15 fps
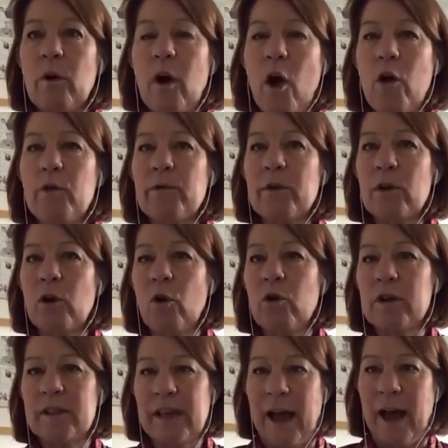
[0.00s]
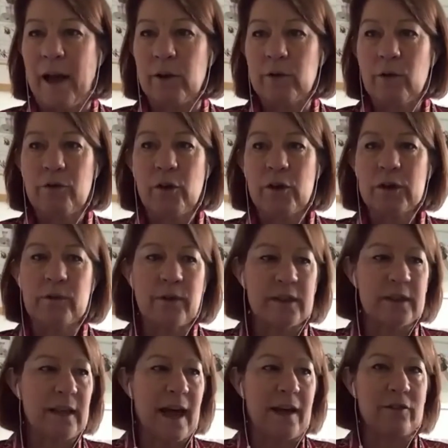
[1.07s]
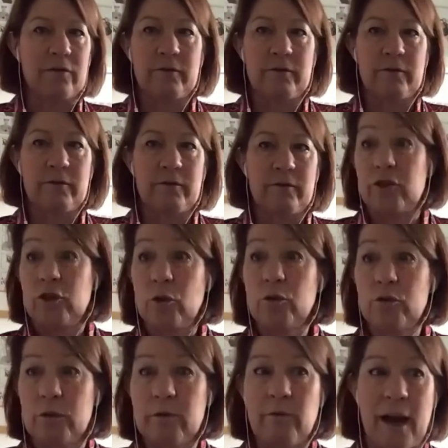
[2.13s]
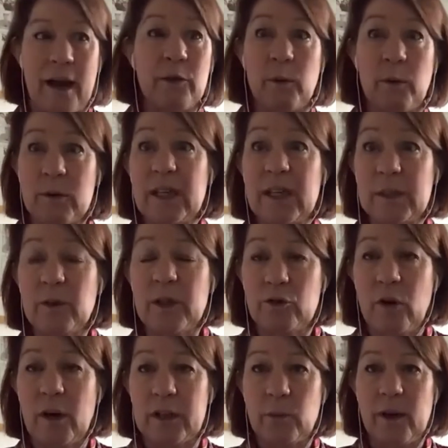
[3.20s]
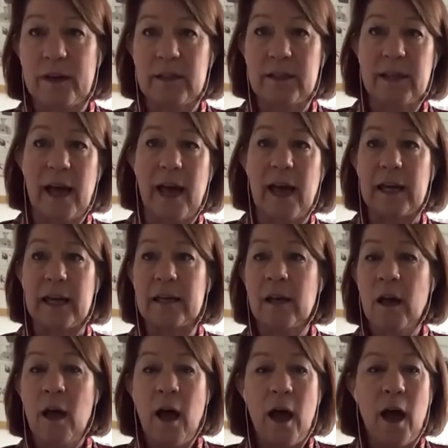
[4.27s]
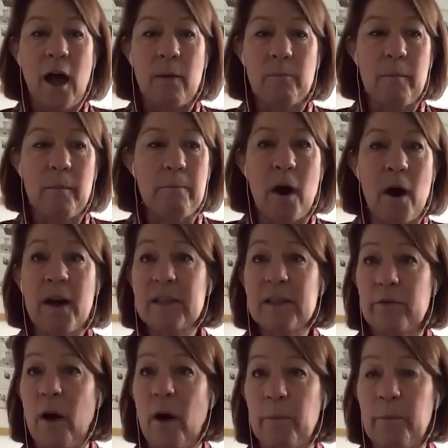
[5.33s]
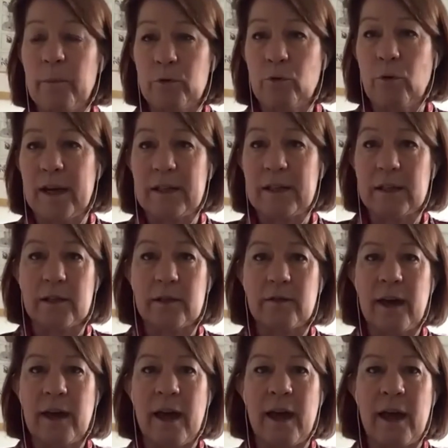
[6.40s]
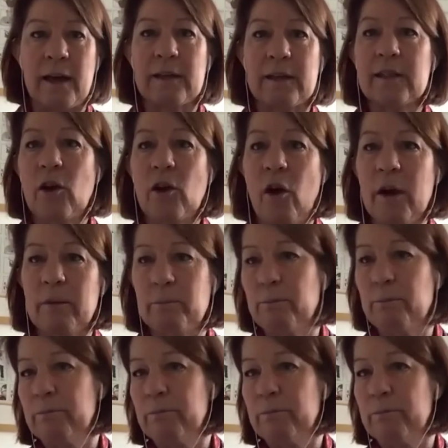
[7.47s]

Over lockdown, those of us that had children around that we were desperately trying to entertain might have upgraded their Sky